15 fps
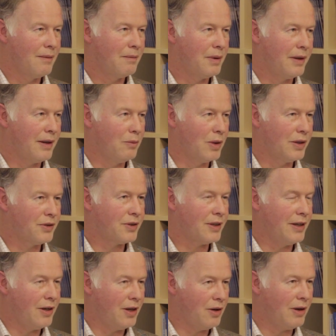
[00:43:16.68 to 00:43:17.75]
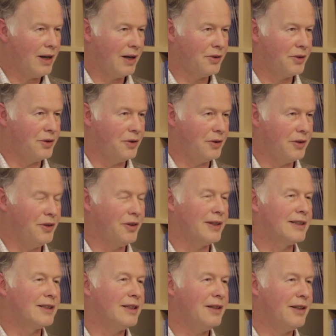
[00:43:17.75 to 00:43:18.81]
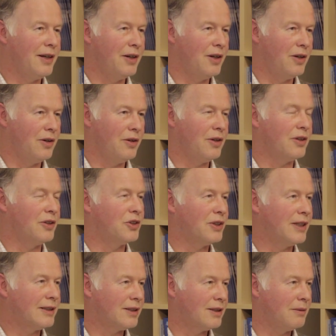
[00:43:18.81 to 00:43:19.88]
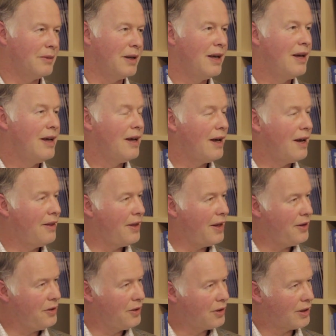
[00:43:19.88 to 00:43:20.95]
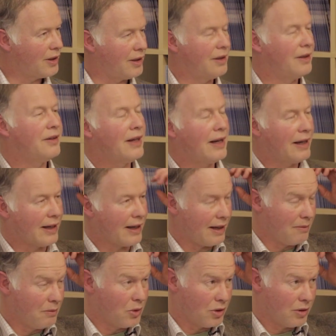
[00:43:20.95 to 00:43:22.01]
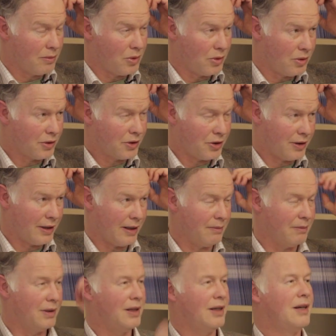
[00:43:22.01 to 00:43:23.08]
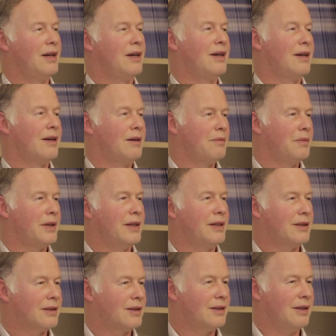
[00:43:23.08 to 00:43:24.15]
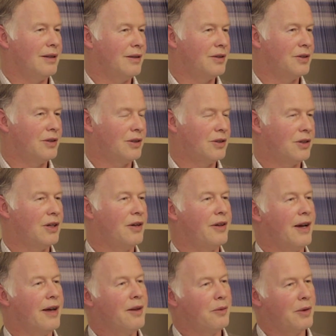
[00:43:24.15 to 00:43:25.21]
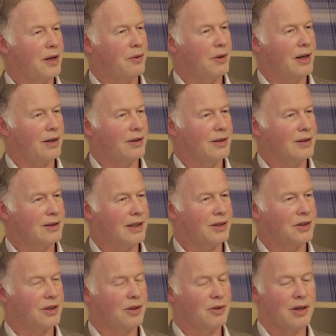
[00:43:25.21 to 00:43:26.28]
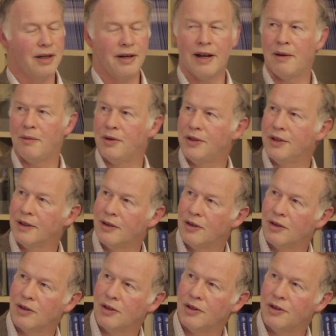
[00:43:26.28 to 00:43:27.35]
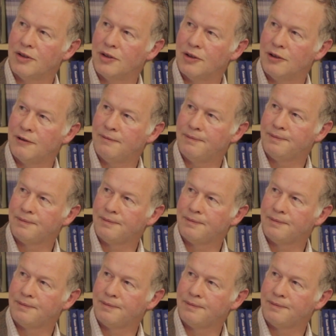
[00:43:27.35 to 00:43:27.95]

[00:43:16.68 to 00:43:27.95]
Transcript: But then once they know how to do it, you can see they know, you can trust them, and then you can delegate more and more to them. But it's, to go the other way around is actually quite damaging, not good at all.